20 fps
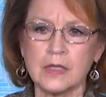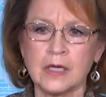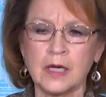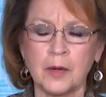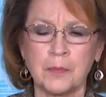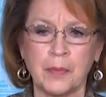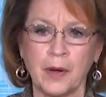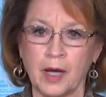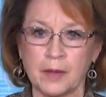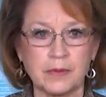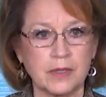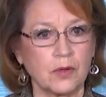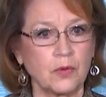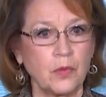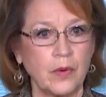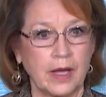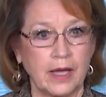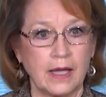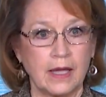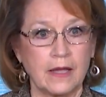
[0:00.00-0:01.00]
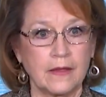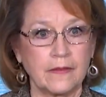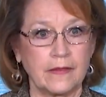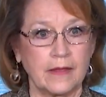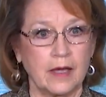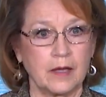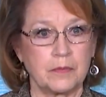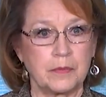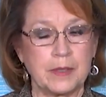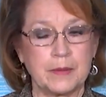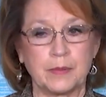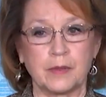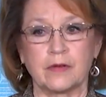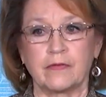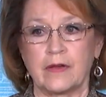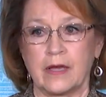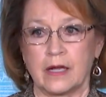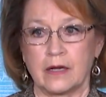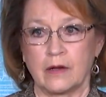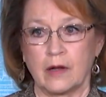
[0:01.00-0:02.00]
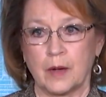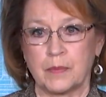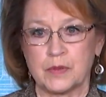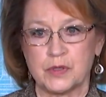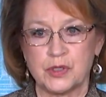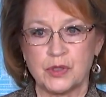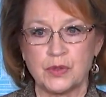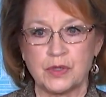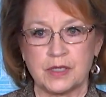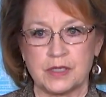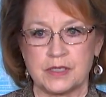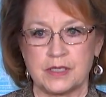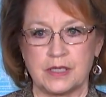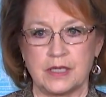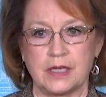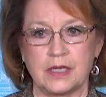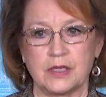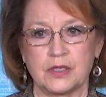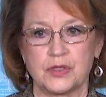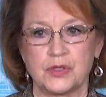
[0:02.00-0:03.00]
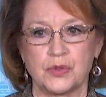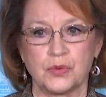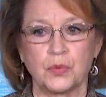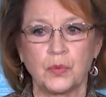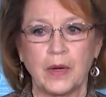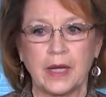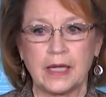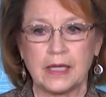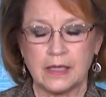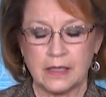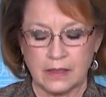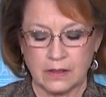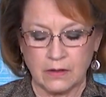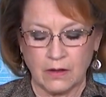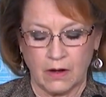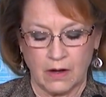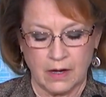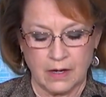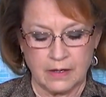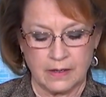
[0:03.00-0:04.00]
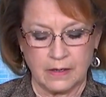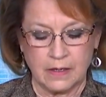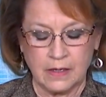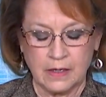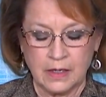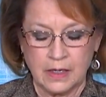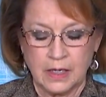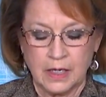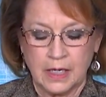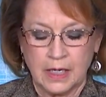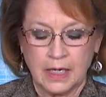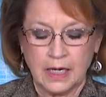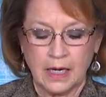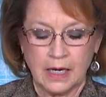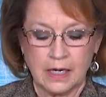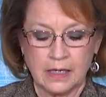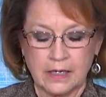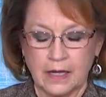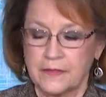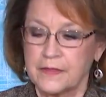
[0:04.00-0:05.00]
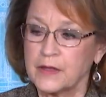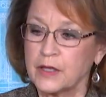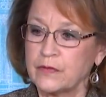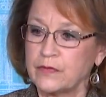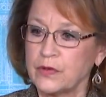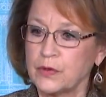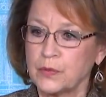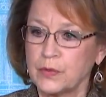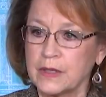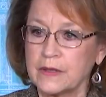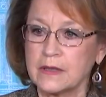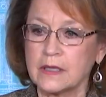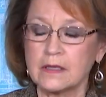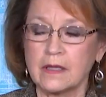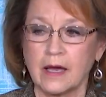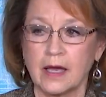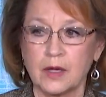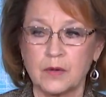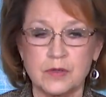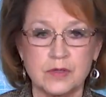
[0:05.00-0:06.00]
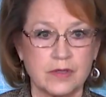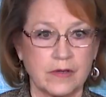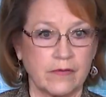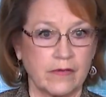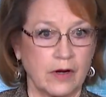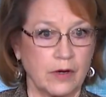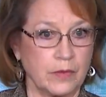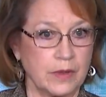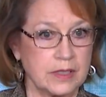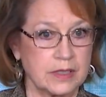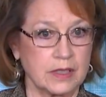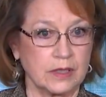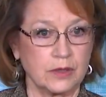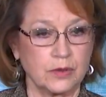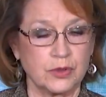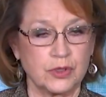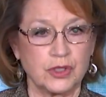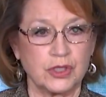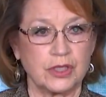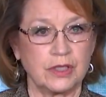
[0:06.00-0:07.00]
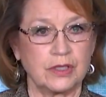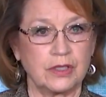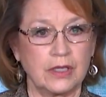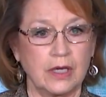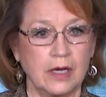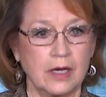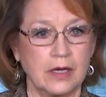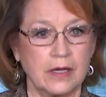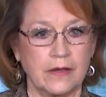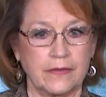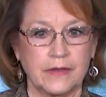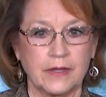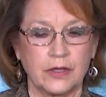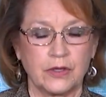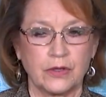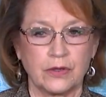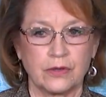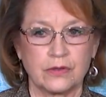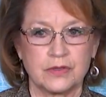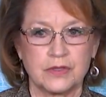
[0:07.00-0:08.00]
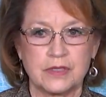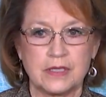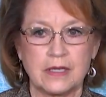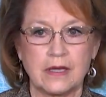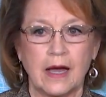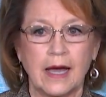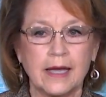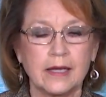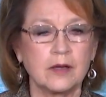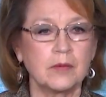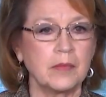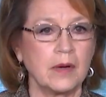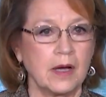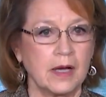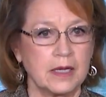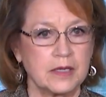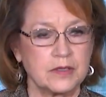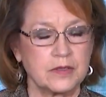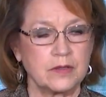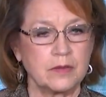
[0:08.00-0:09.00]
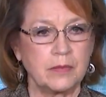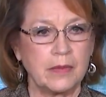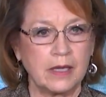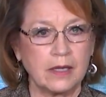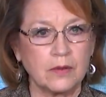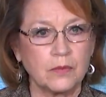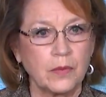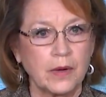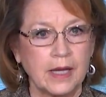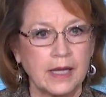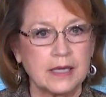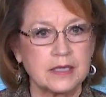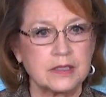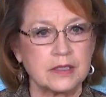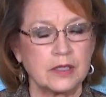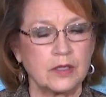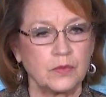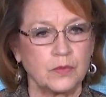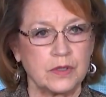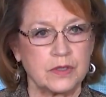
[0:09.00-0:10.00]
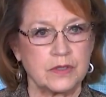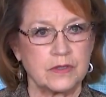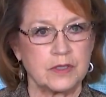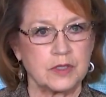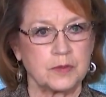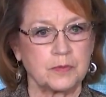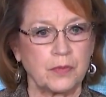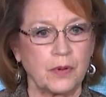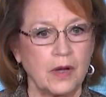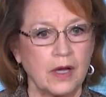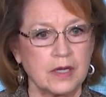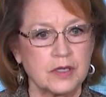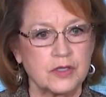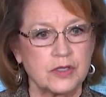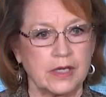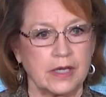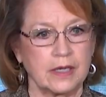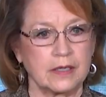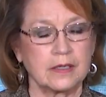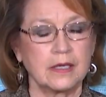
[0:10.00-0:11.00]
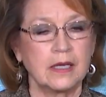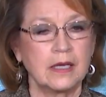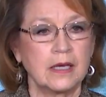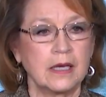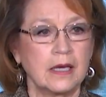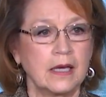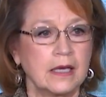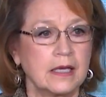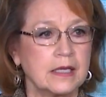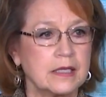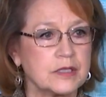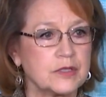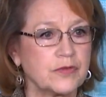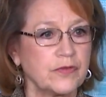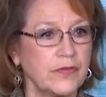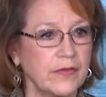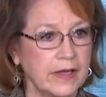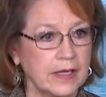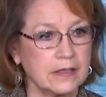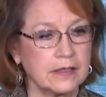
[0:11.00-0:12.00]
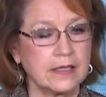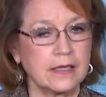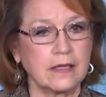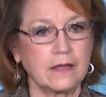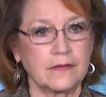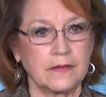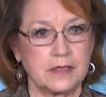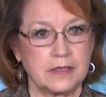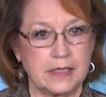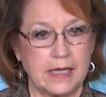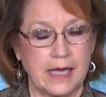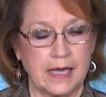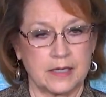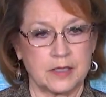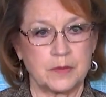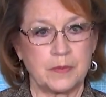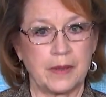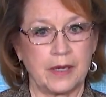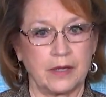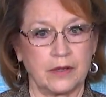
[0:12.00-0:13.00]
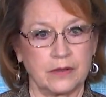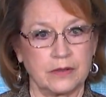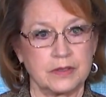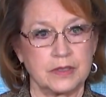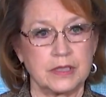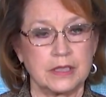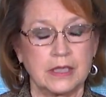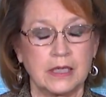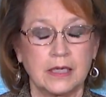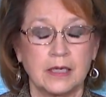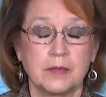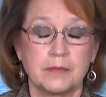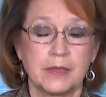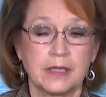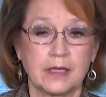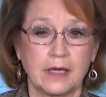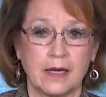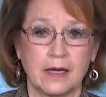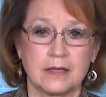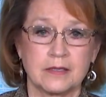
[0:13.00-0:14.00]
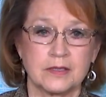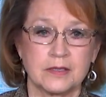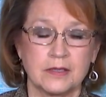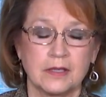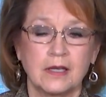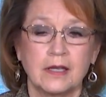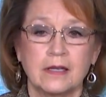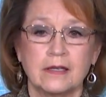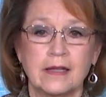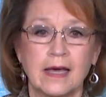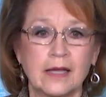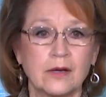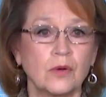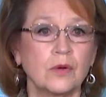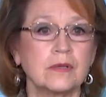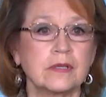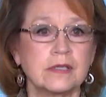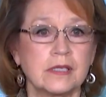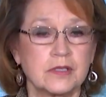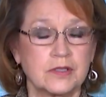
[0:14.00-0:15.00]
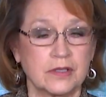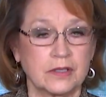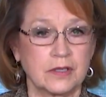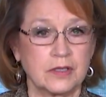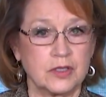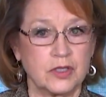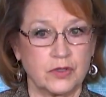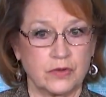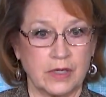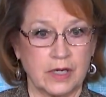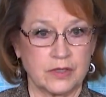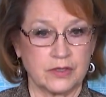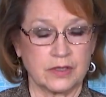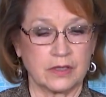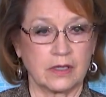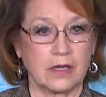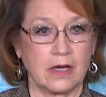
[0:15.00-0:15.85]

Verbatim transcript: a public way that people have had an opportunity to weigh in on. Uh, and I think if you read the language of our resolution, uh, I think you'll see itemized the many ways in which this project is failing the taxpayers. Because not only is the construction